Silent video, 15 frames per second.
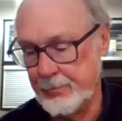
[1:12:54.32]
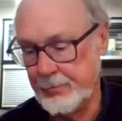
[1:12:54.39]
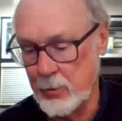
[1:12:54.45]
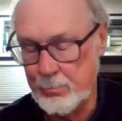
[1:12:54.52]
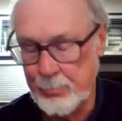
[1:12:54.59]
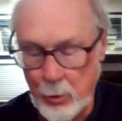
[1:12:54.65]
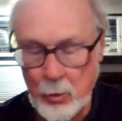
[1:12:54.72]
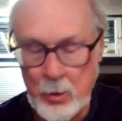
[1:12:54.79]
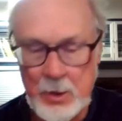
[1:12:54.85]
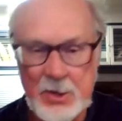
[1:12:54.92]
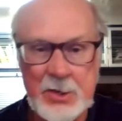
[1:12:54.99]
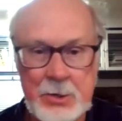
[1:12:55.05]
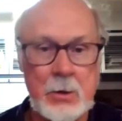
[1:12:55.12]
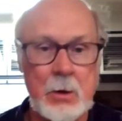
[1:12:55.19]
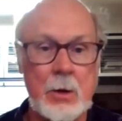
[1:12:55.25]

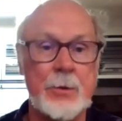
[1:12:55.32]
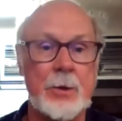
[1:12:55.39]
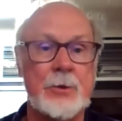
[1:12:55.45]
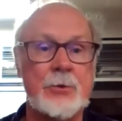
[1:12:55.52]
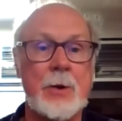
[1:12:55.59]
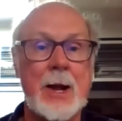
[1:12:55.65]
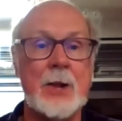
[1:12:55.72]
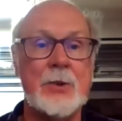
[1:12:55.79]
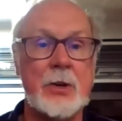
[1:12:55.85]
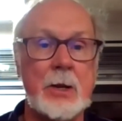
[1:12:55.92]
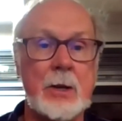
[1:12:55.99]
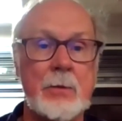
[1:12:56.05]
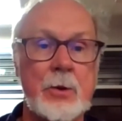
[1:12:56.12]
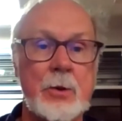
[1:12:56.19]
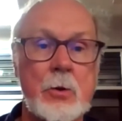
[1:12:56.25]
reports called The
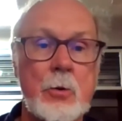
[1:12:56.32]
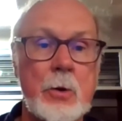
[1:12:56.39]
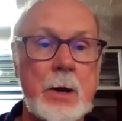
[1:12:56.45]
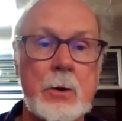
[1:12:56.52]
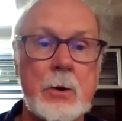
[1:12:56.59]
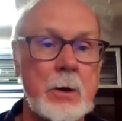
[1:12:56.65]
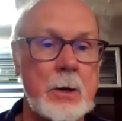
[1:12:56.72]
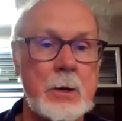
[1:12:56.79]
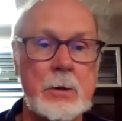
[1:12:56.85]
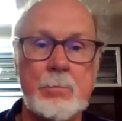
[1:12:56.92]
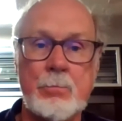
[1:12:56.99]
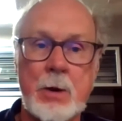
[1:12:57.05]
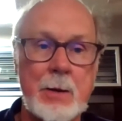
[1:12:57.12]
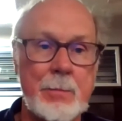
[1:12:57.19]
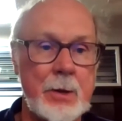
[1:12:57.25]
Tragedy of the Crater. And
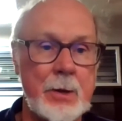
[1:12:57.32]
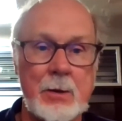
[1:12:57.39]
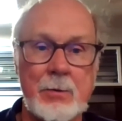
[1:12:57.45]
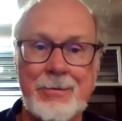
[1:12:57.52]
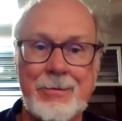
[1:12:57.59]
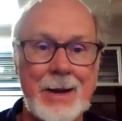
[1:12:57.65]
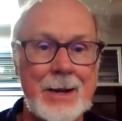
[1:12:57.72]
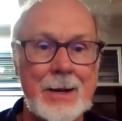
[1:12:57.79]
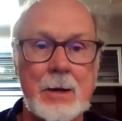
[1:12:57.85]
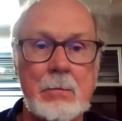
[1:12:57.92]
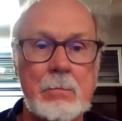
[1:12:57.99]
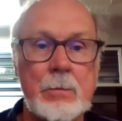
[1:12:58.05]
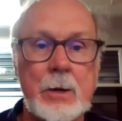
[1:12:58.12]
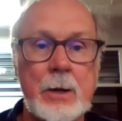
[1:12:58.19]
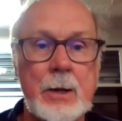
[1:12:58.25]
you probably can find
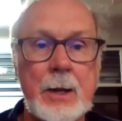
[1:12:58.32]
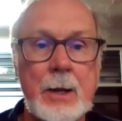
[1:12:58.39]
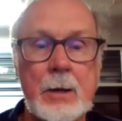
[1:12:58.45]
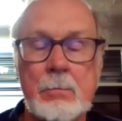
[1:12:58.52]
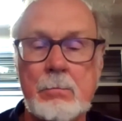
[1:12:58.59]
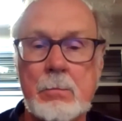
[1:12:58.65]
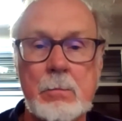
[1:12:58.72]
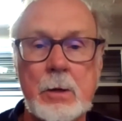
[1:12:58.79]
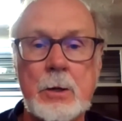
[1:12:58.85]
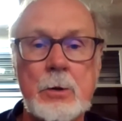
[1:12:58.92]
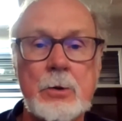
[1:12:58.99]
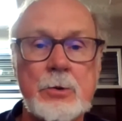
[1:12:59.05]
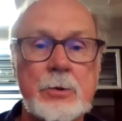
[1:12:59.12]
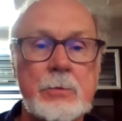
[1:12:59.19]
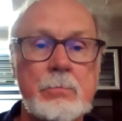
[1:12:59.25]
it today in
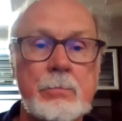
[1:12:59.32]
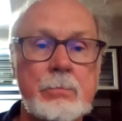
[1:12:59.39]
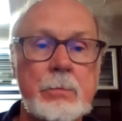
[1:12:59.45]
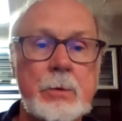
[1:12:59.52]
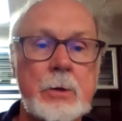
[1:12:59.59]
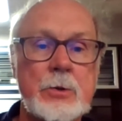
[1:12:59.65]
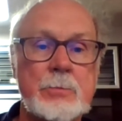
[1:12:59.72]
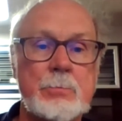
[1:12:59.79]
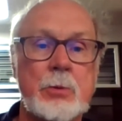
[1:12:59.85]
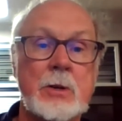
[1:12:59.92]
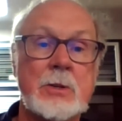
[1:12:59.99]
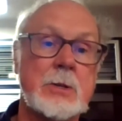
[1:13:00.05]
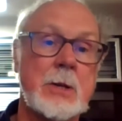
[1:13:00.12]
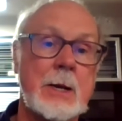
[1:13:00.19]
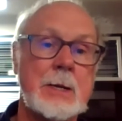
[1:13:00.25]
used
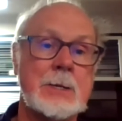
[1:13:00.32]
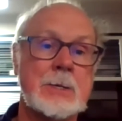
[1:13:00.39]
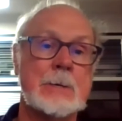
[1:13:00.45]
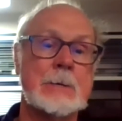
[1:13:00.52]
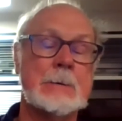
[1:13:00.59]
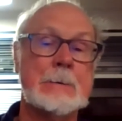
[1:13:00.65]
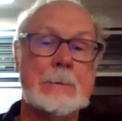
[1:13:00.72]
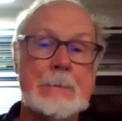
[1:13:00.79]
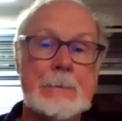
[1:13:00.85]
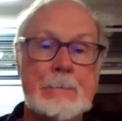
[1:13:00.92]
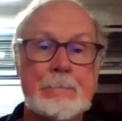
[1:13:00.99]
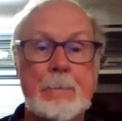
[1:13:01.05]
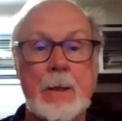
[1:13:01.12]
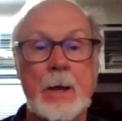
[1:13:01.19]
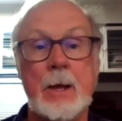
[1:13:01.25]
book sites.
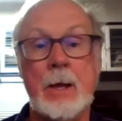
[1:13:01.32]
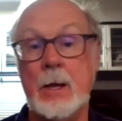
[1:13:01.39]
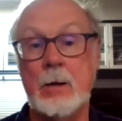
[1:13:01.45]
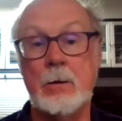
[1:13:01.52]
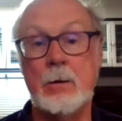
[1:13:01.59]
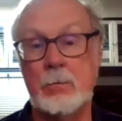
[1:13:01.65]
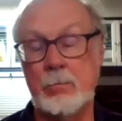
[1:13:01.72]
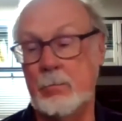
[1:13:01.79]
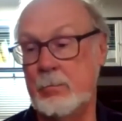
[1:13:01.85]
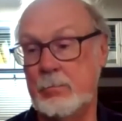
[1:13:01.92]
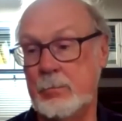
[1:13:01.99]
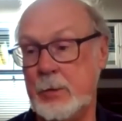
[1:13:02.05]
And,